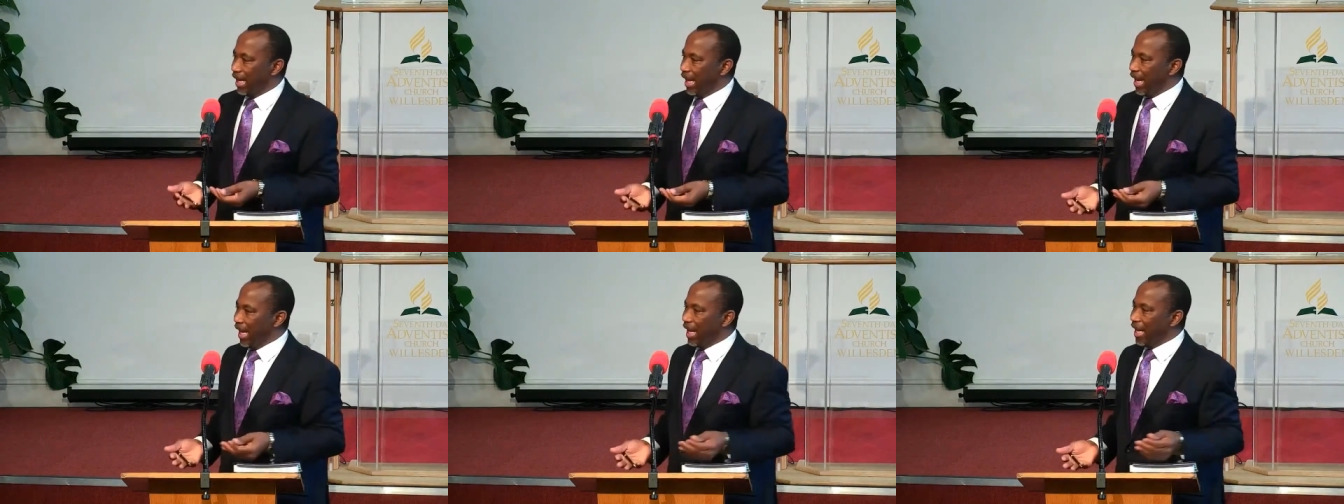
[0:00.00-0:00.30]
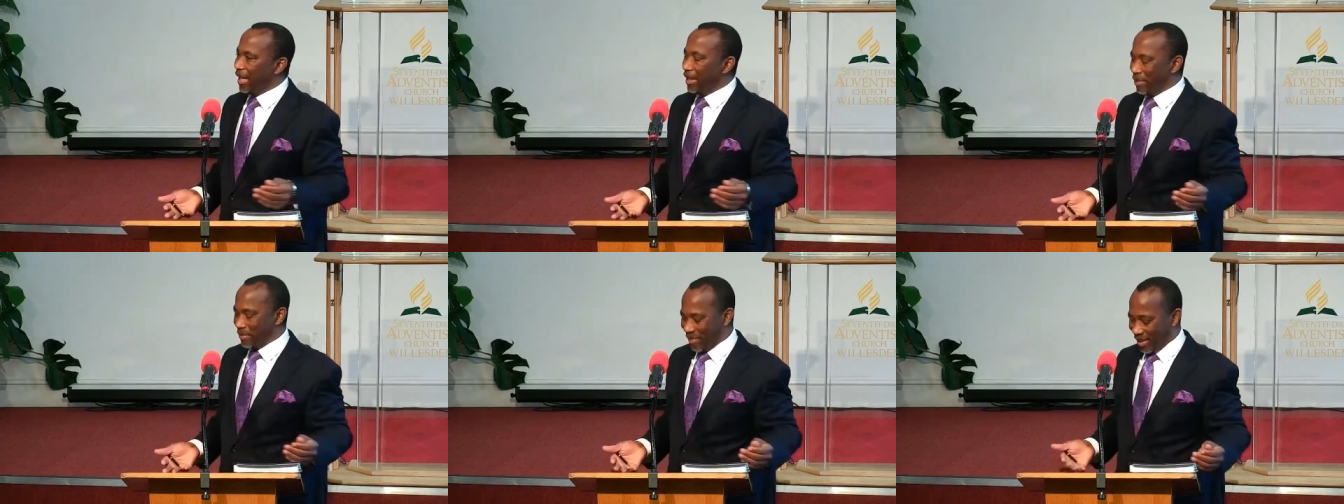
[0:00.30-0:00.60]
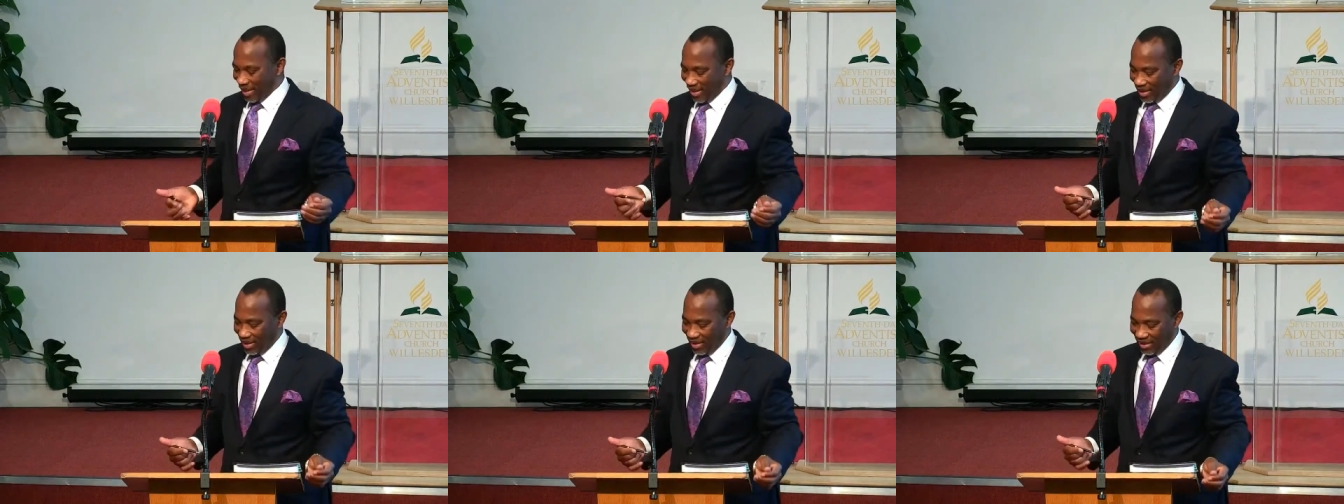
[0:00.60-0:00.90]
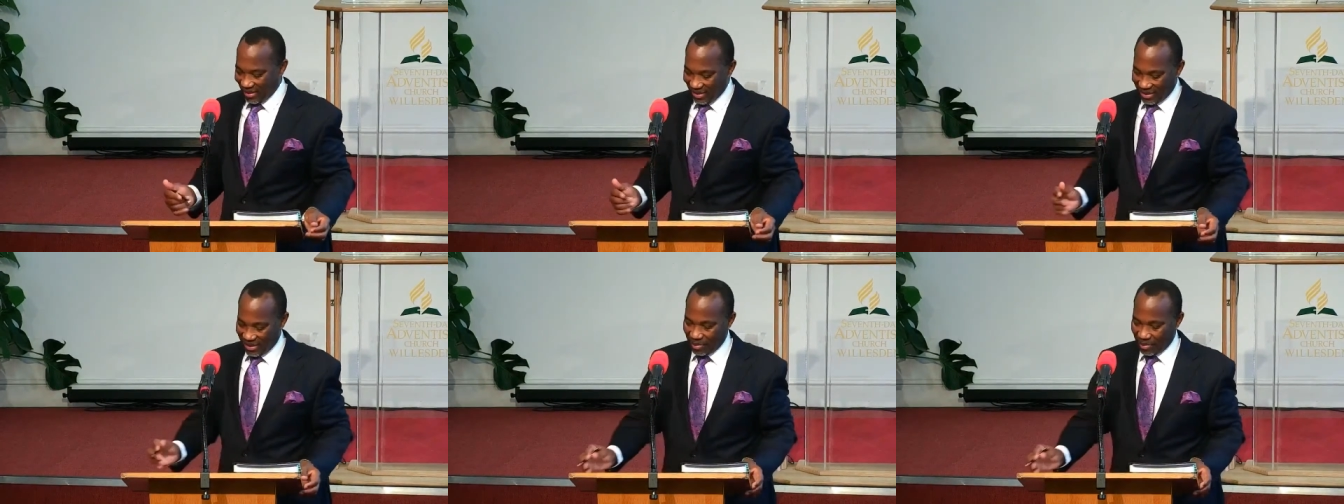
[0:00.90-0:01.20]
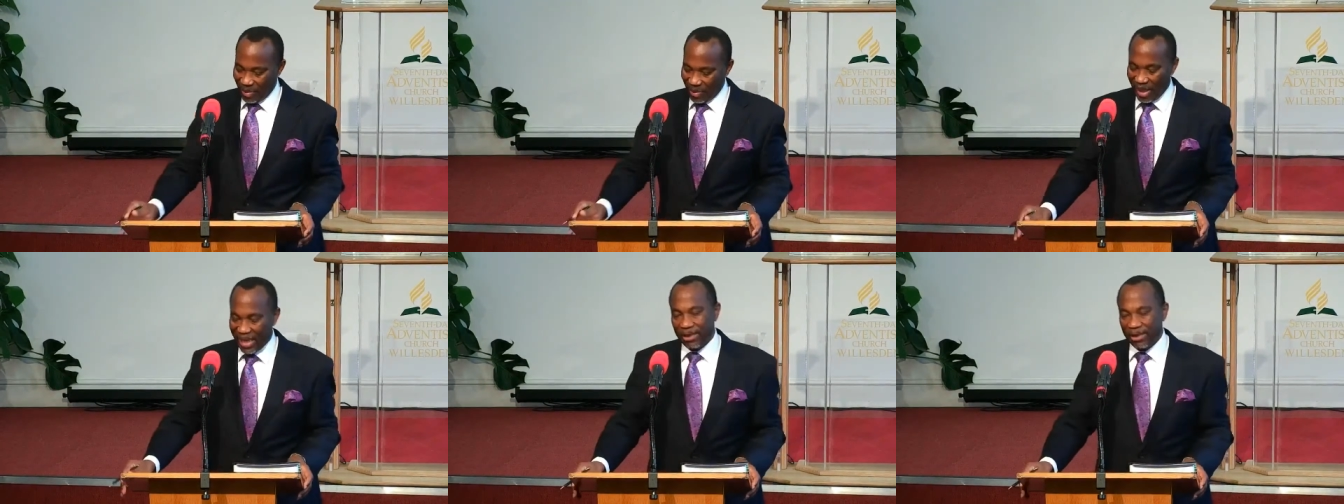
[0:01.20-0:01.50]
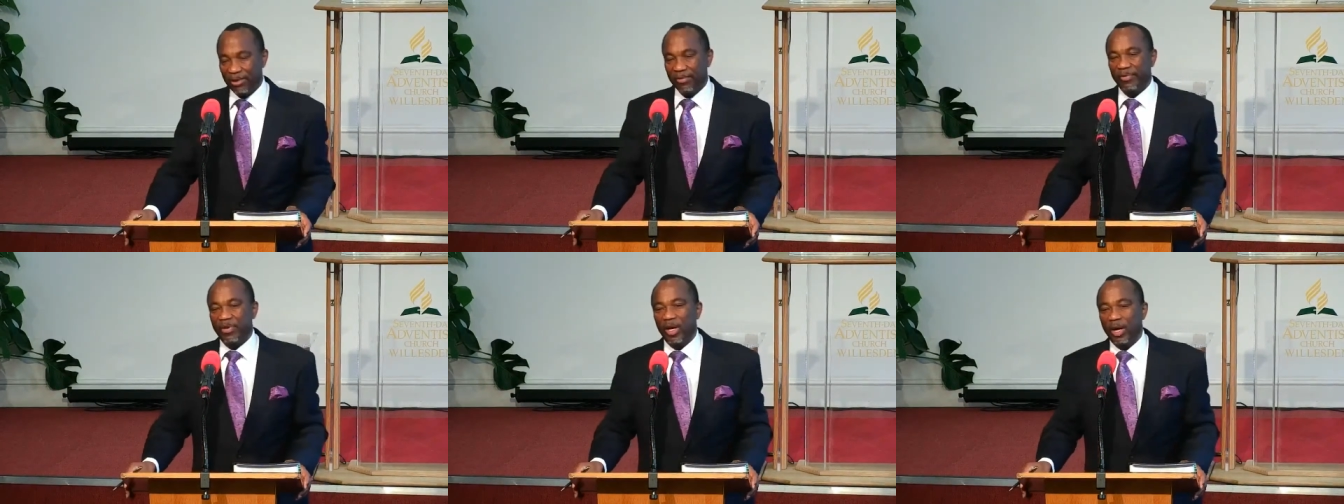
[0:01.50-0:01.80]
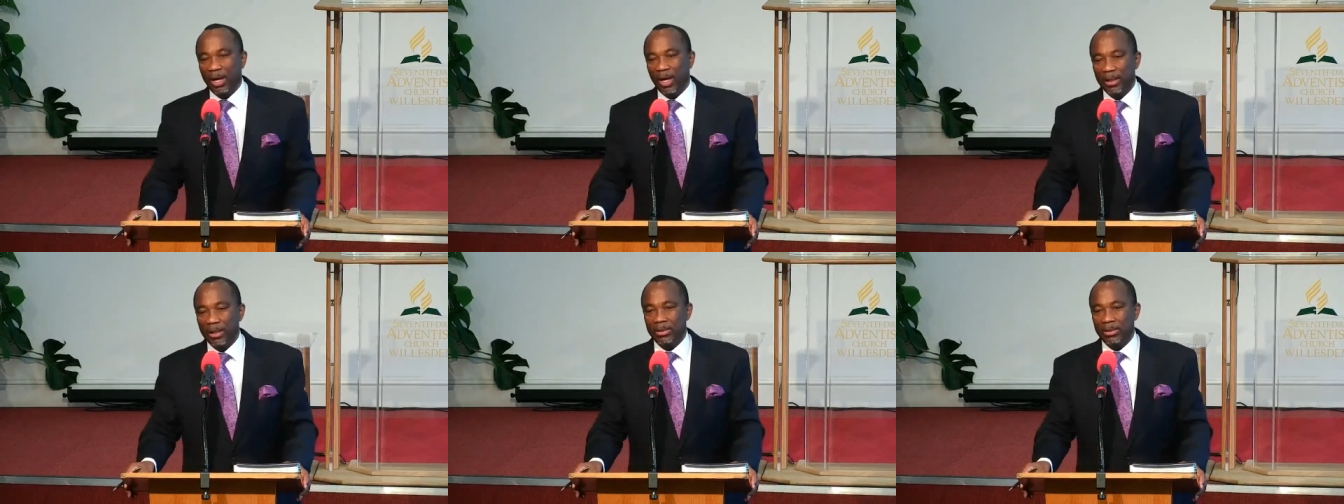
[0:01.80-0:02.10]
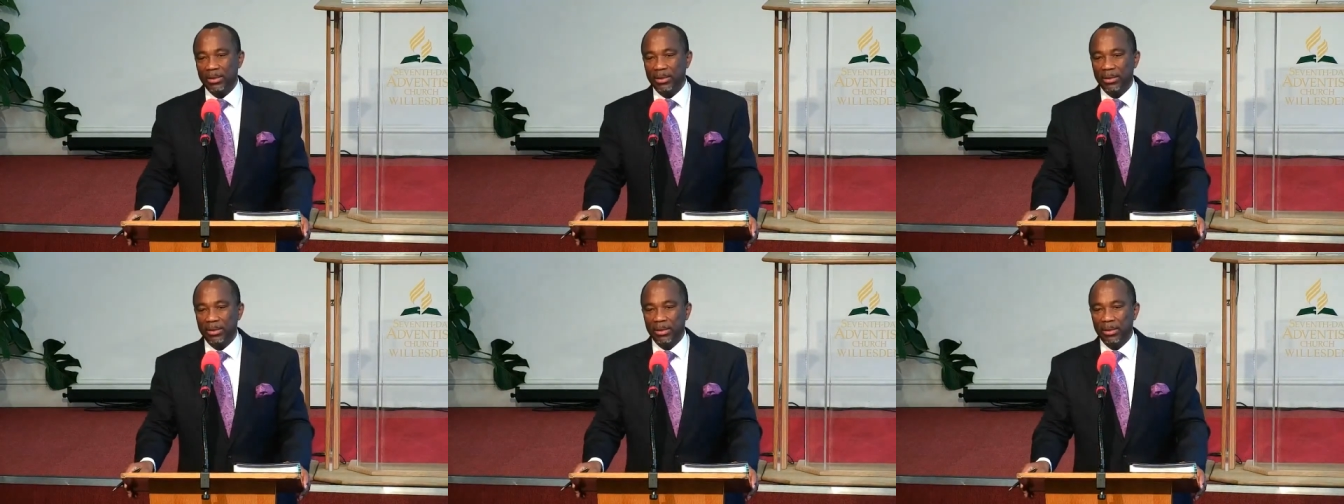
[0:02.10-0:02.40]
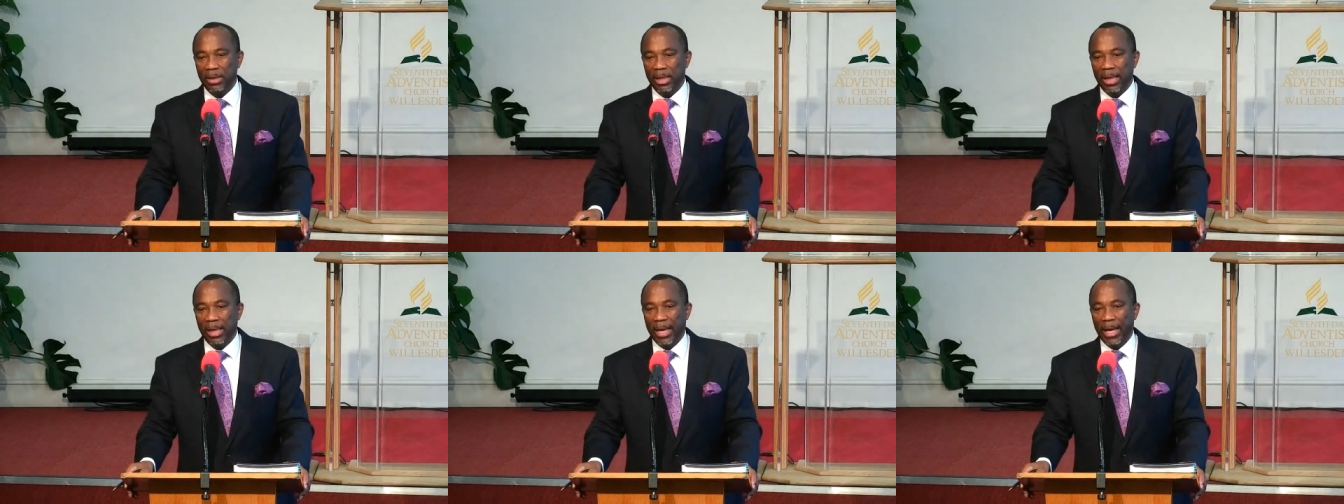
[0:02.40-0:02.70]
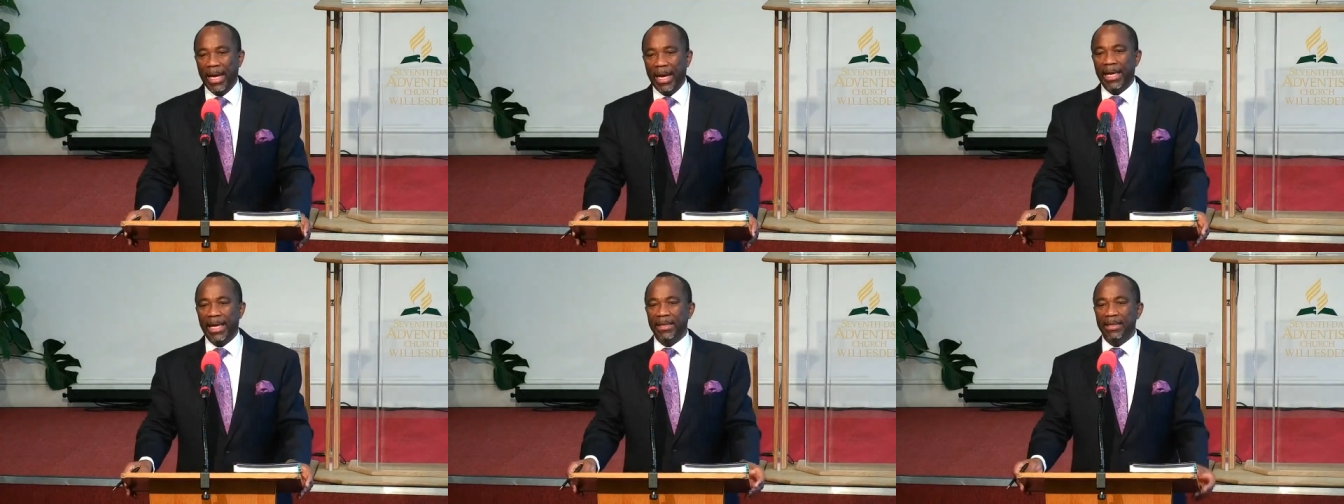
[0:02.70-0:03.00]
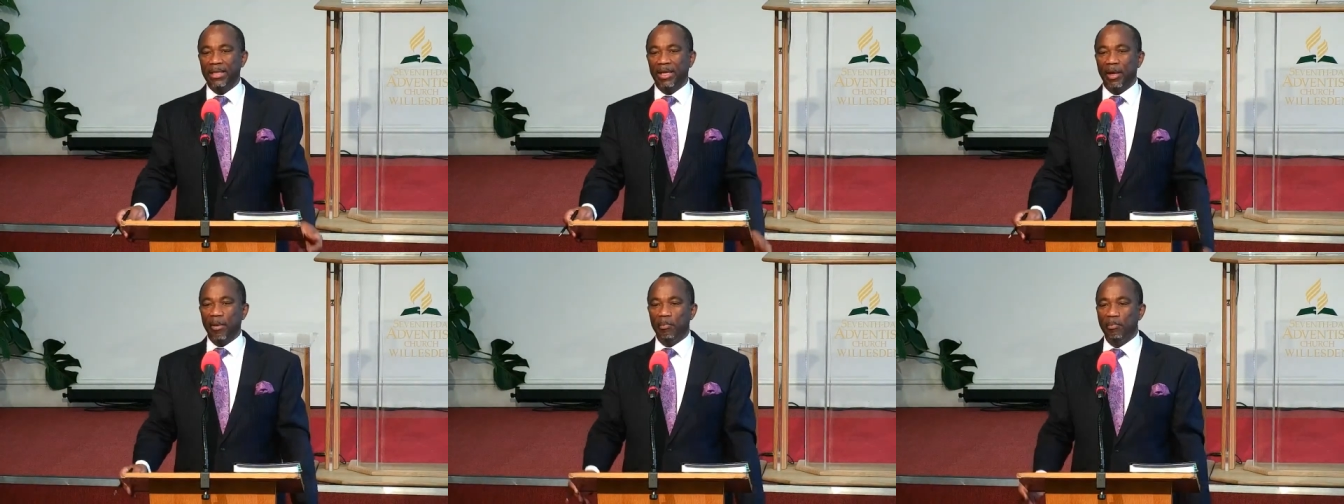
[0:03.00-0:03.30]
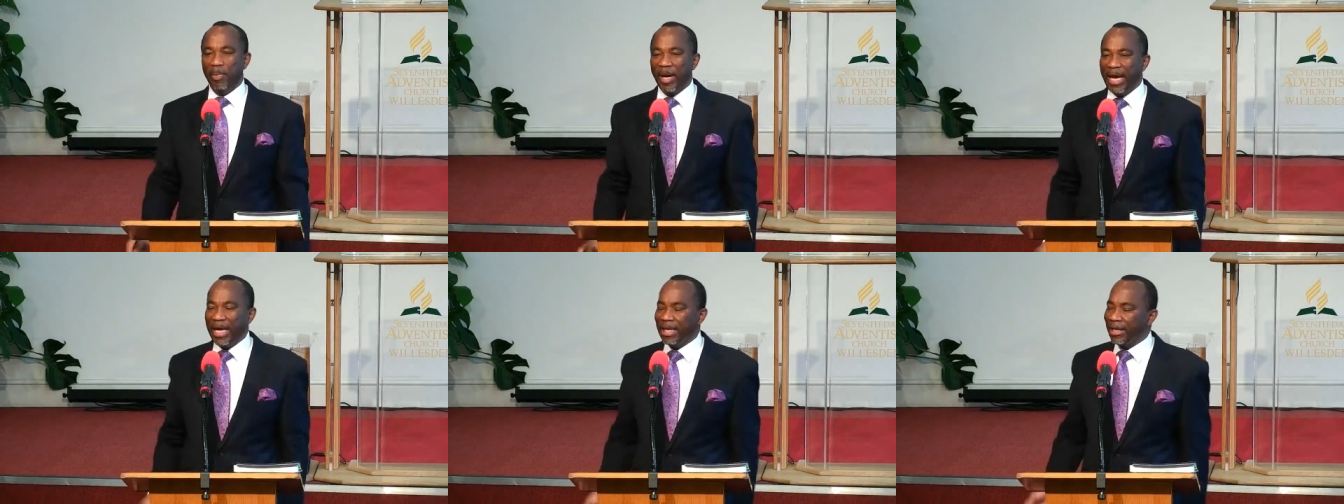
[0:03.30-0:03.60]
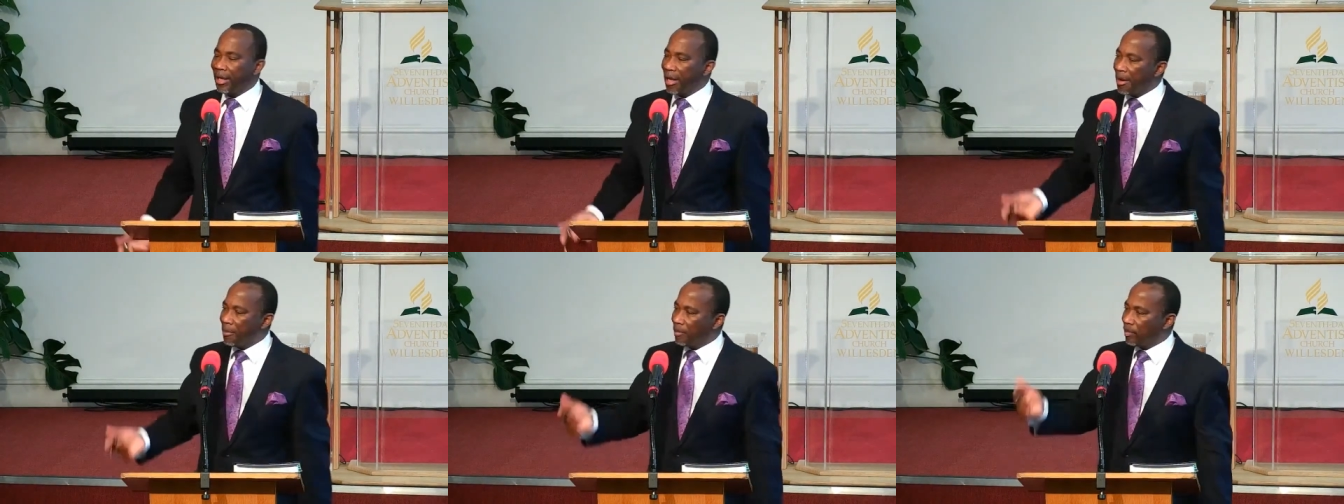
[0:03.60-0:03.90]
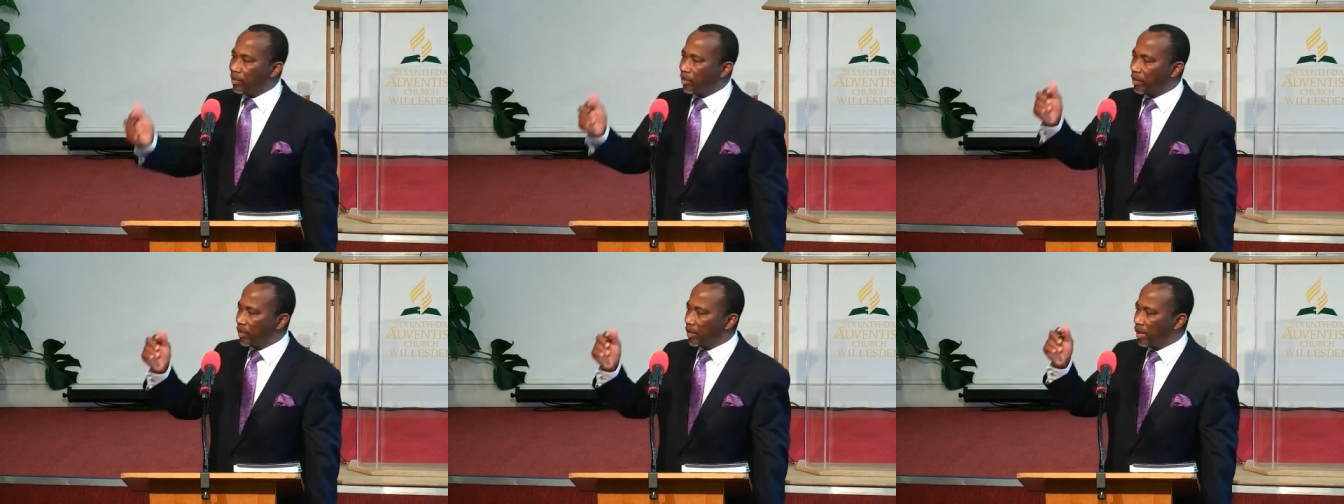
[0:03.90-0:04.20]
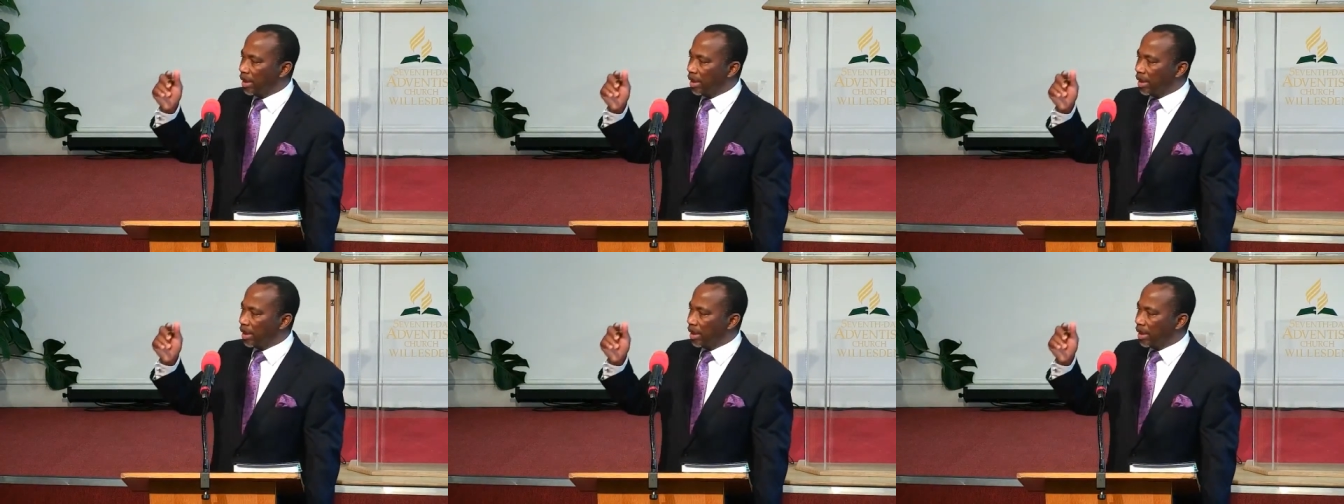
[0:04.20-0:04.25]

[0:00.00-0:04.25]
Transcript: the plan of God. And Balaam